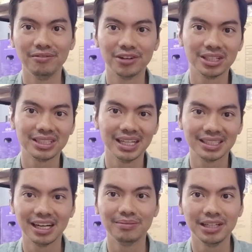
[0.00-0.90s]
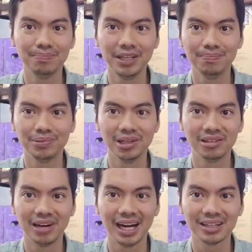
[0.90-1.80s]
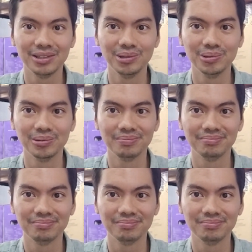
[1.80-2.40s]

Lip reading: versus how many people ranked you,